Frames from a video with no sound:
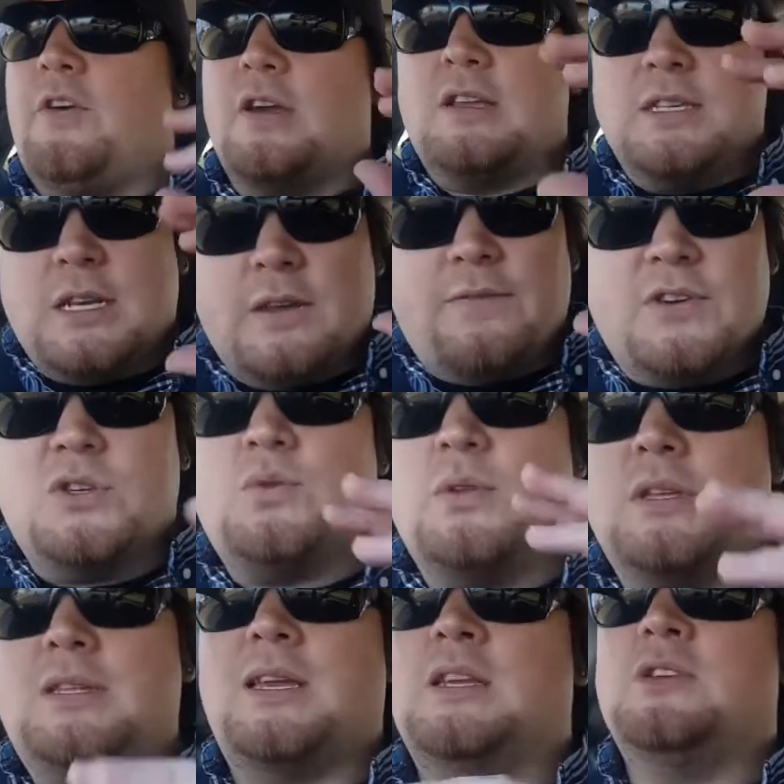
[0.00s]
focus any
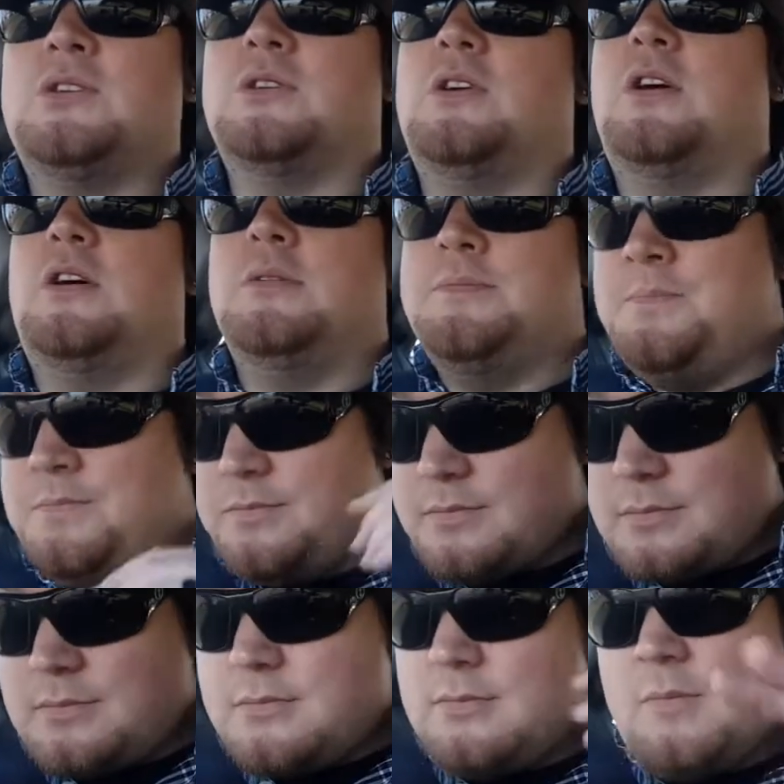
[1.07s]
visual attention on
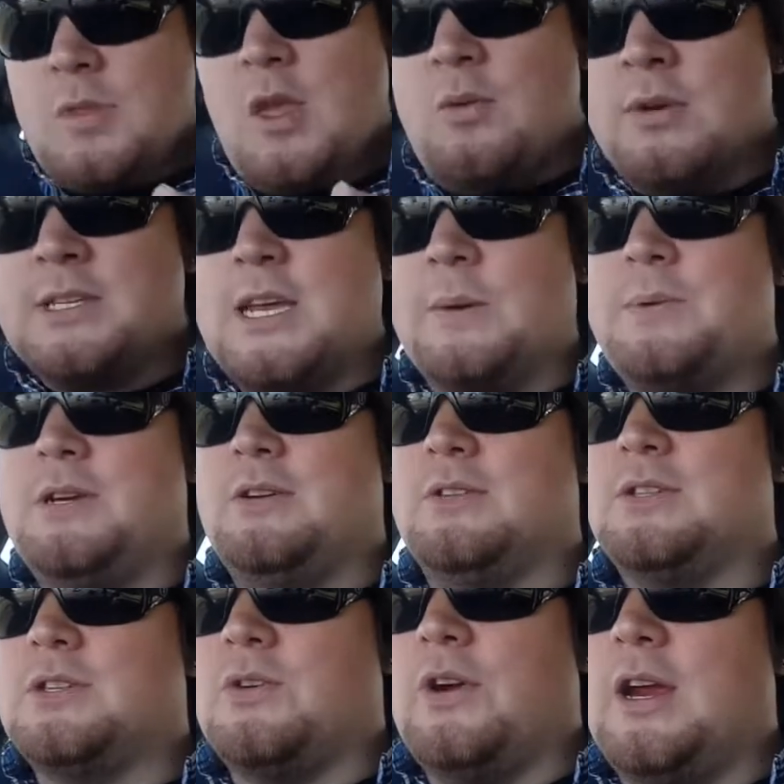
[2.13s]
what's happening
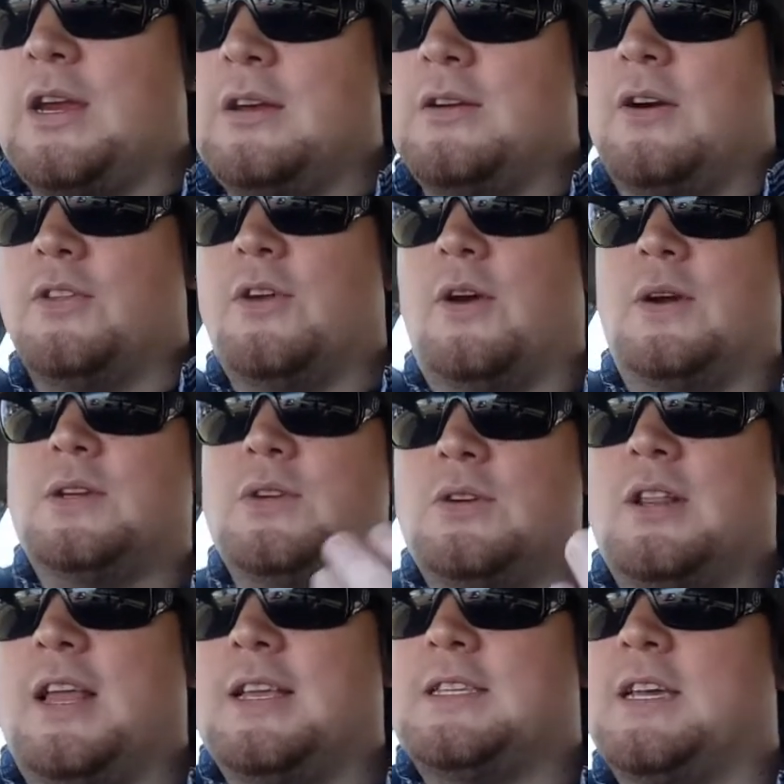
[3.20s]
on screen. Although I
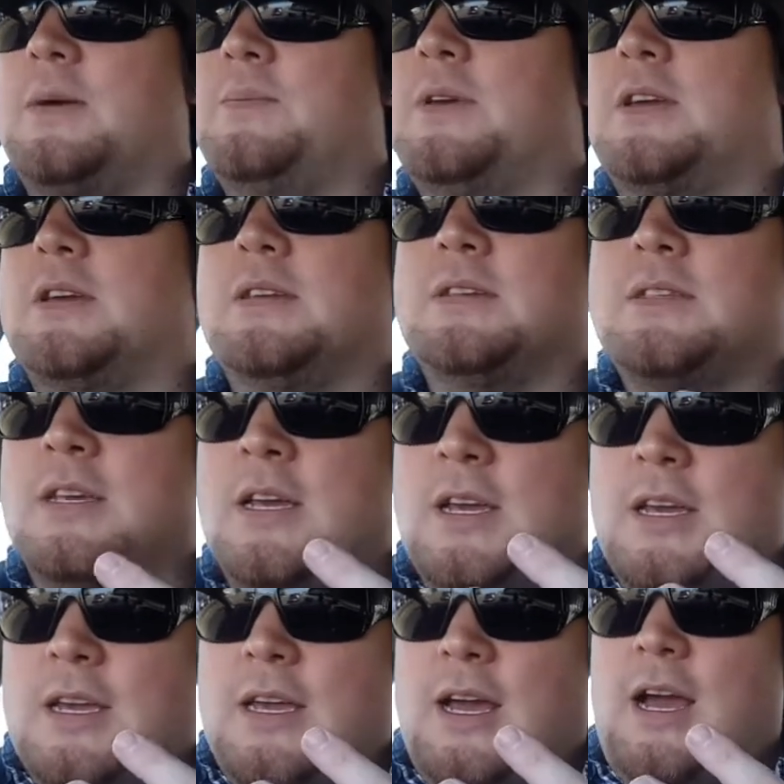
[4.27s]
do glance up, because
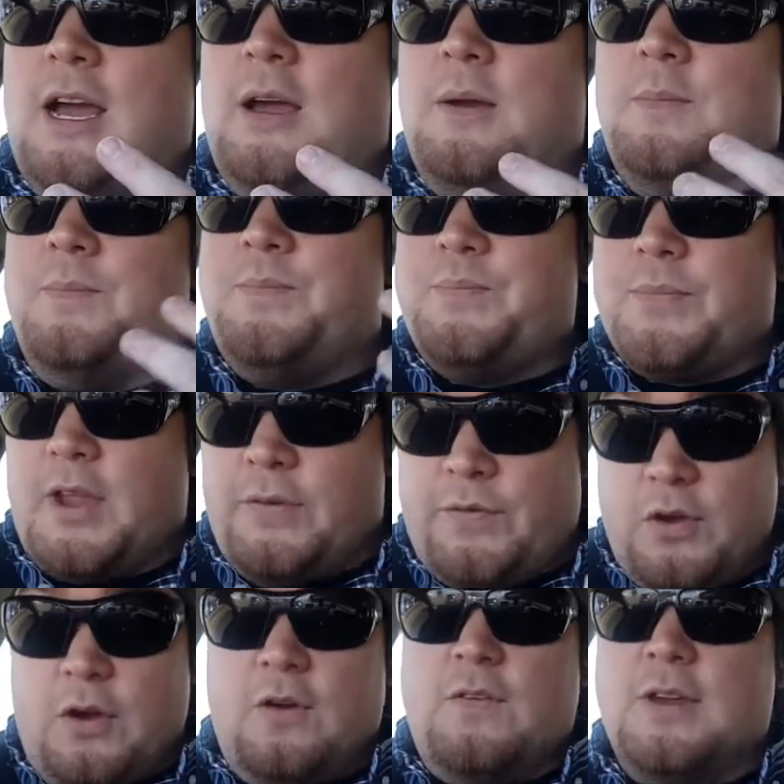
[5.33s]
a
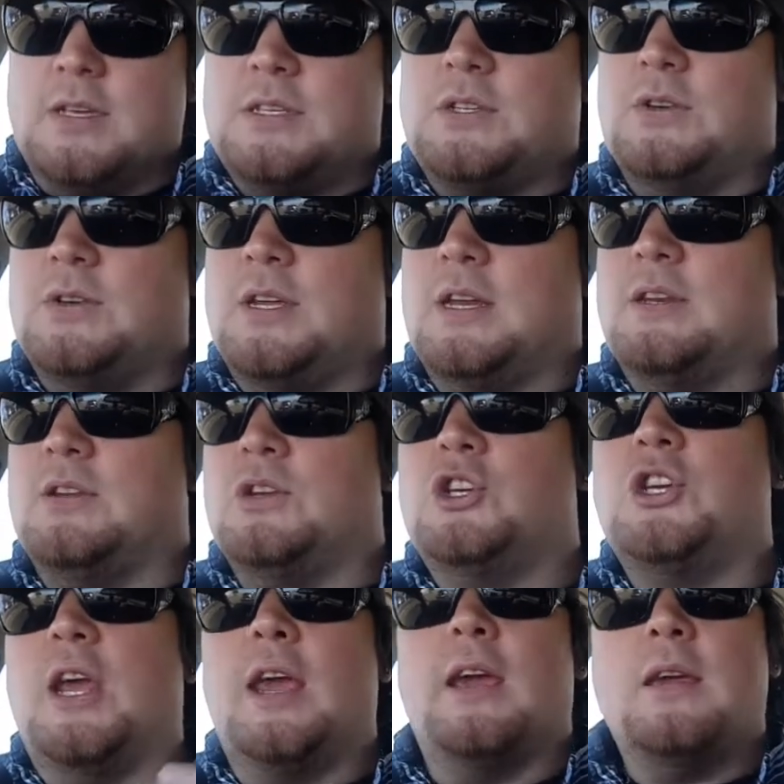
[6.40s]
few of us do tend to
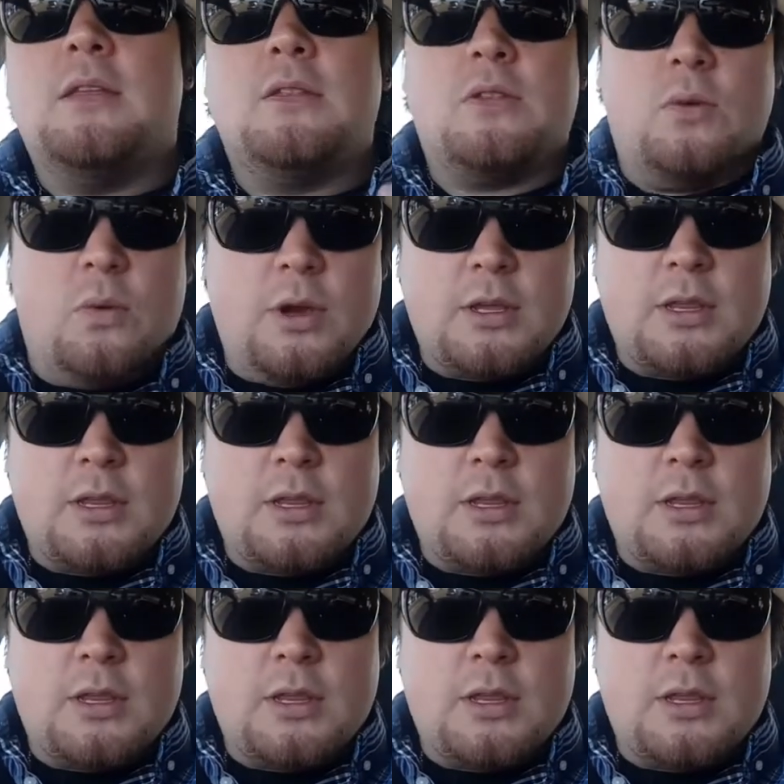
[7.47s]
share the